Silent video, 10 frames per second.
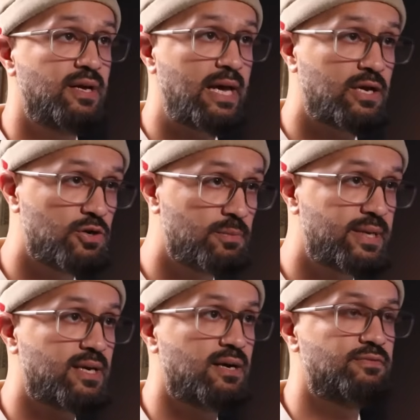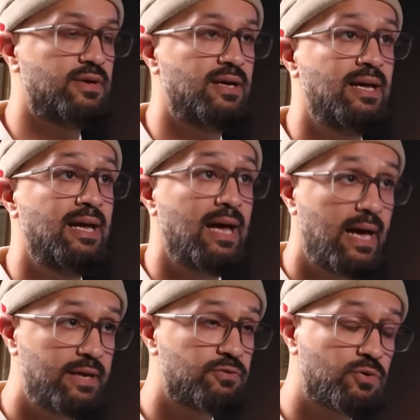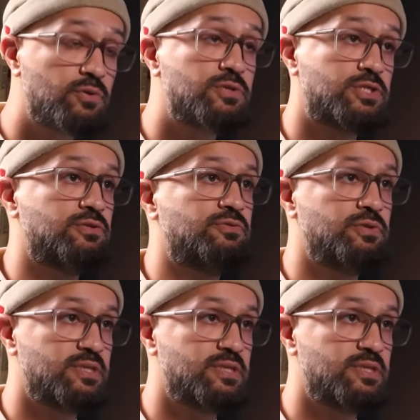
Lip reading: economic cover, and of course through